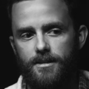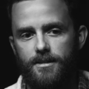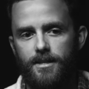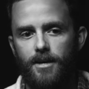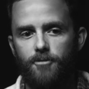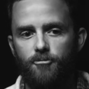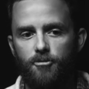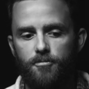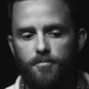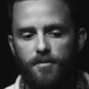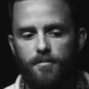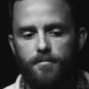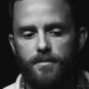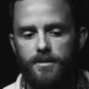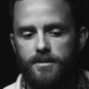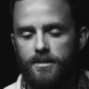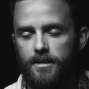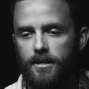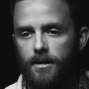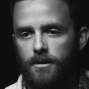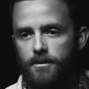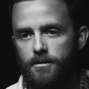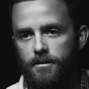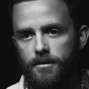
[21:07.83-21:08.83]
then we'd be
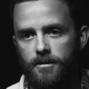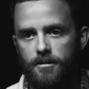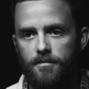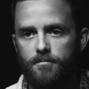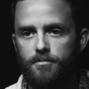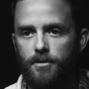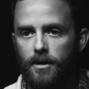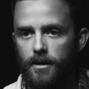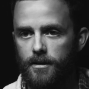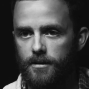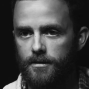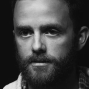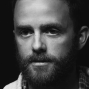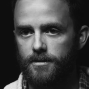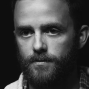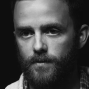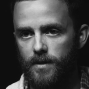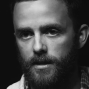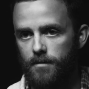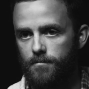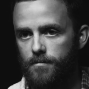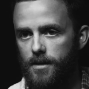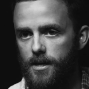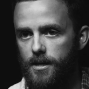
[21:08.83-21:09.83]
missing out on other products that
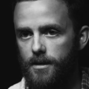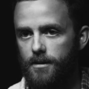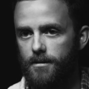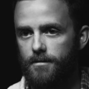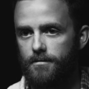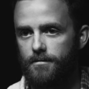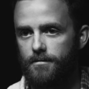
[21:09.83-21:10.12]
we can make.